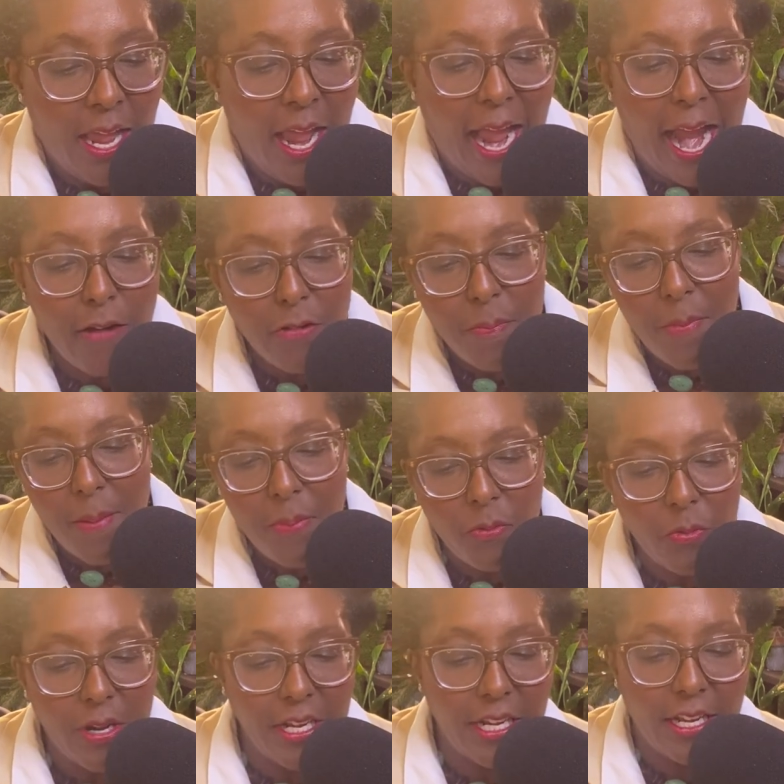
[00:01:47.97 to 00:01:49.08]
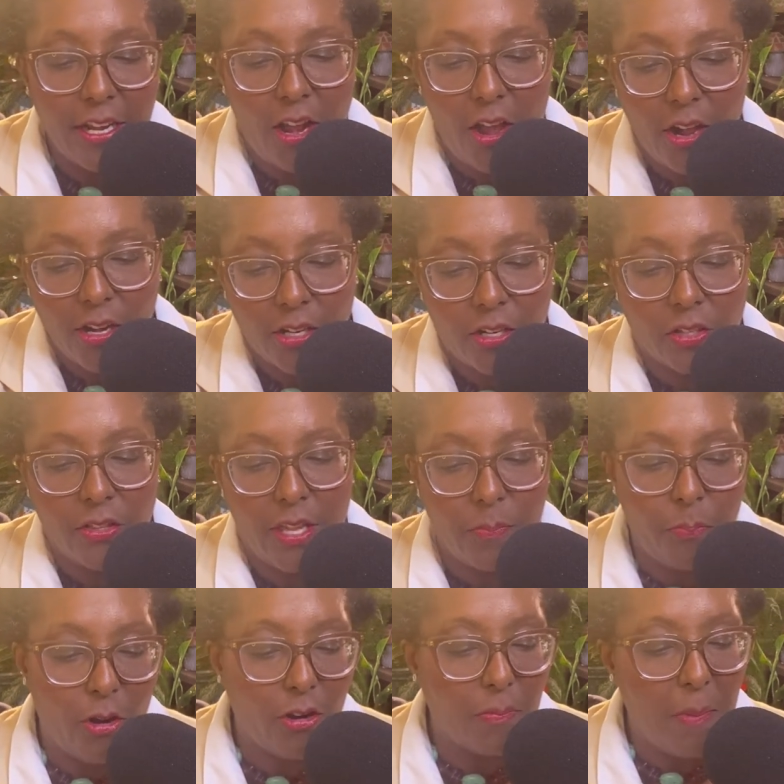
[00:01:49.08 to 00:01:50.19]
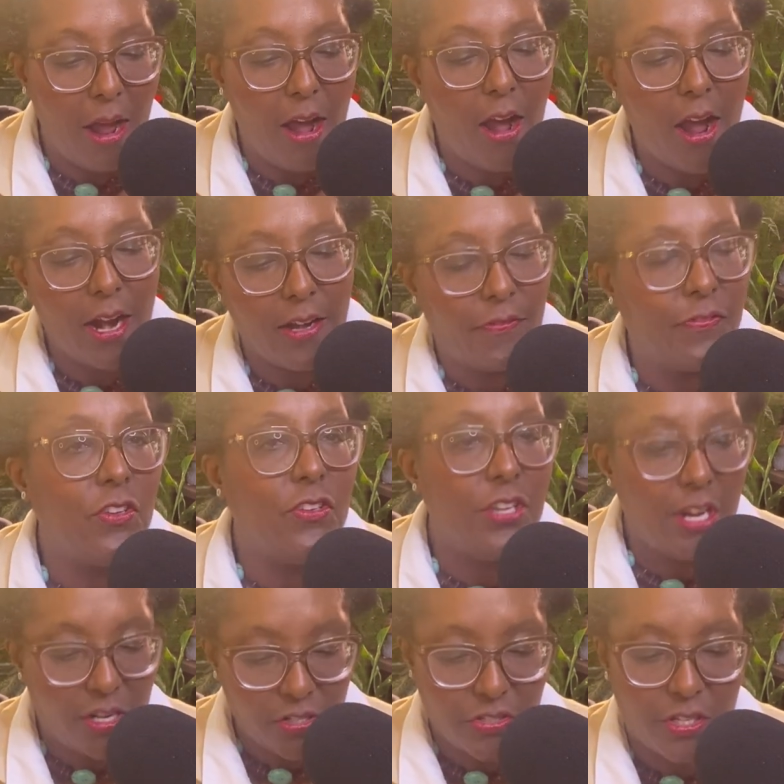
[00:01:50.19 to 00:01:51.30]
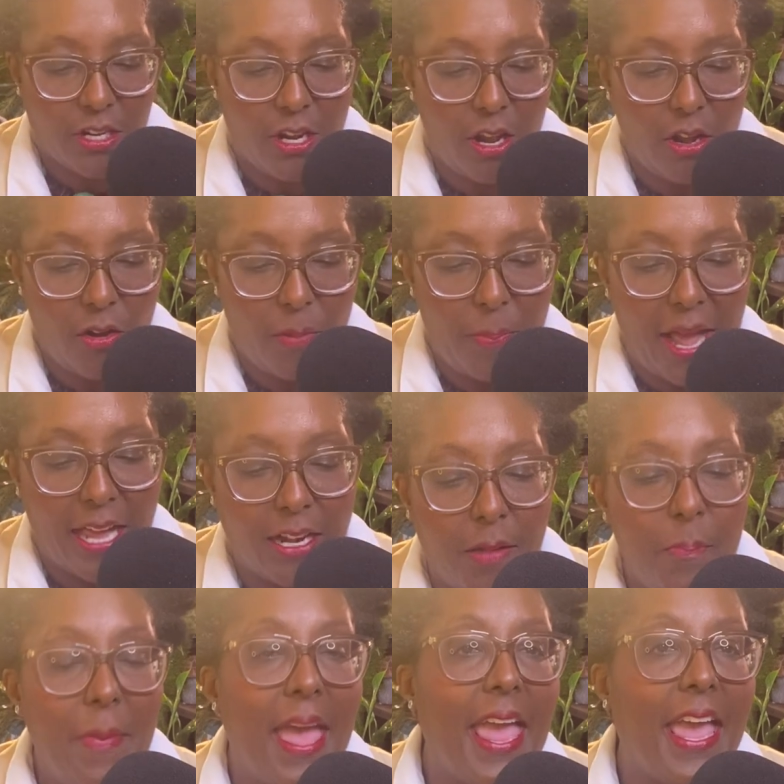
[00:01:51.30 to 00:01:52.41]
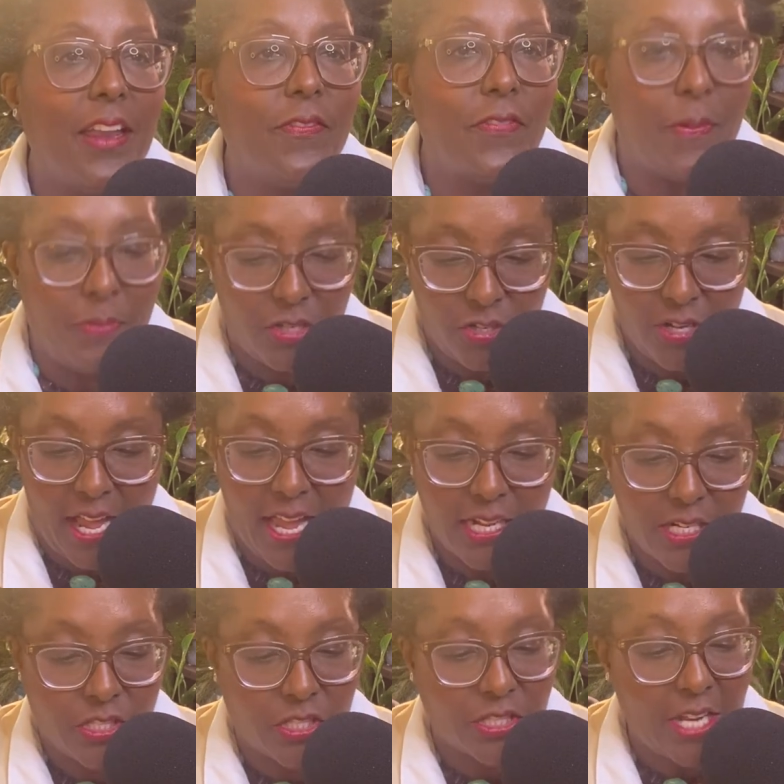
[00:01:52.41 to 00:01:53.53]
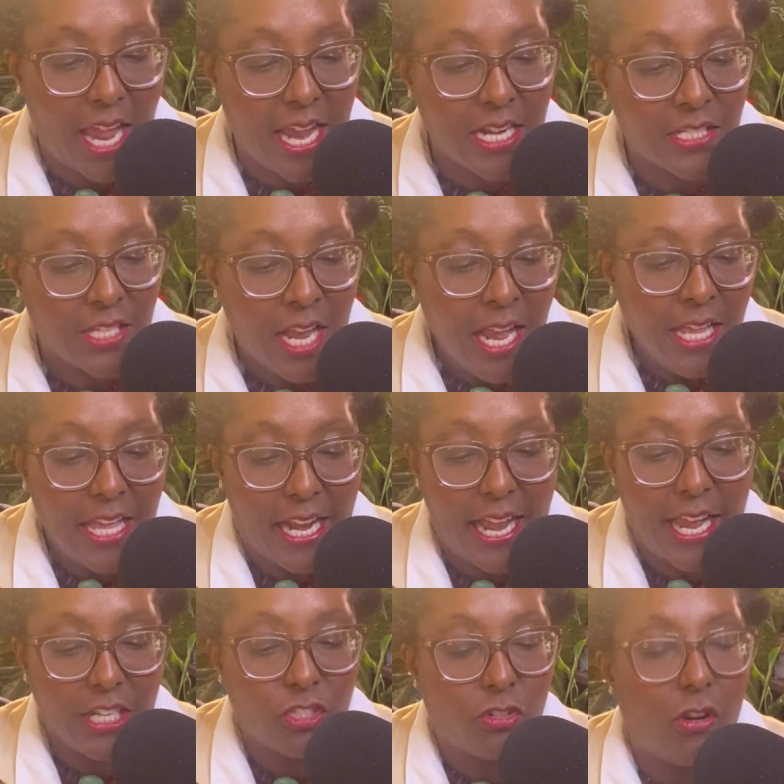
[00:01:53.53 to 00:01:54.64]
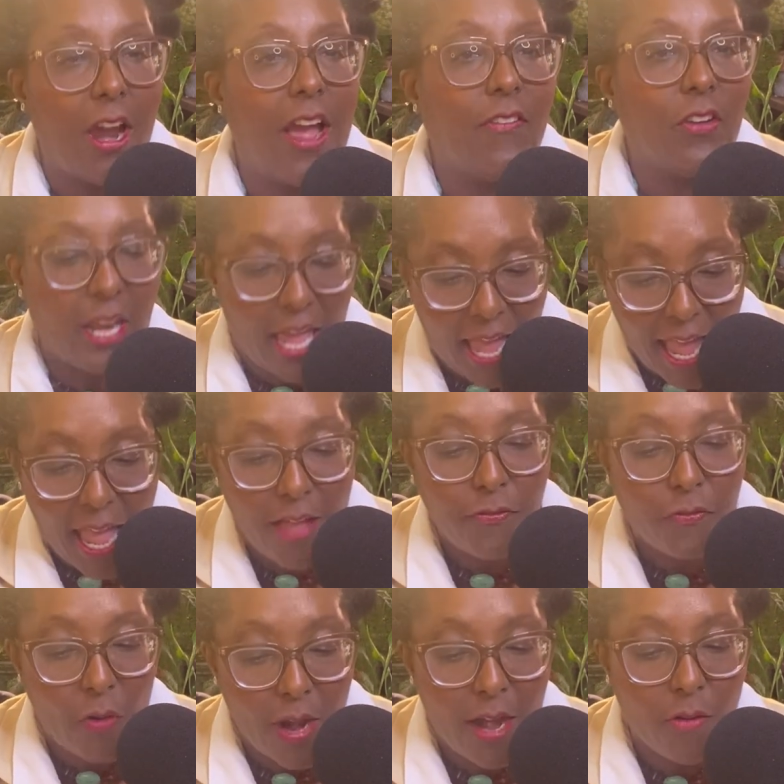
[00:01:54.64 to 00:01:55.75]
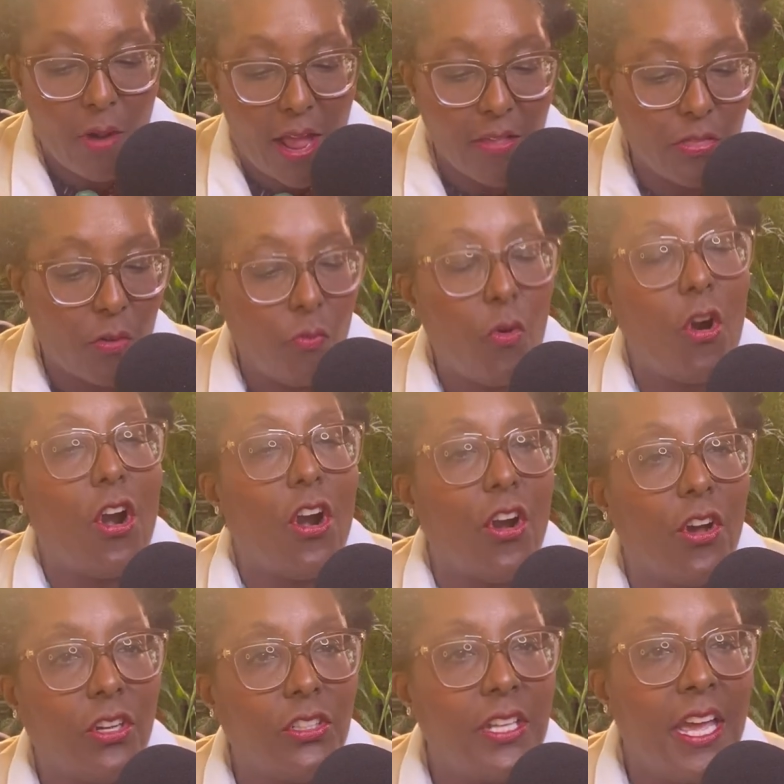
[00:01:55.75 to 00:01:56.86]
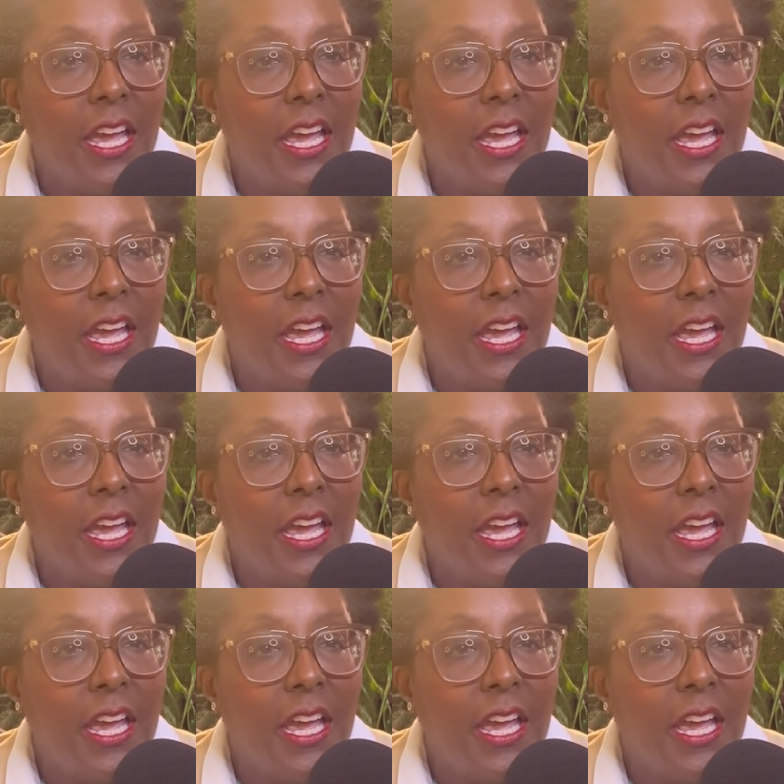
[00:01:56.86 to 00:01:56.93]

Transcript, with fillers: I remember reading an article that broke my heart a few years ago about a man from the United States that had traveled halfway around the world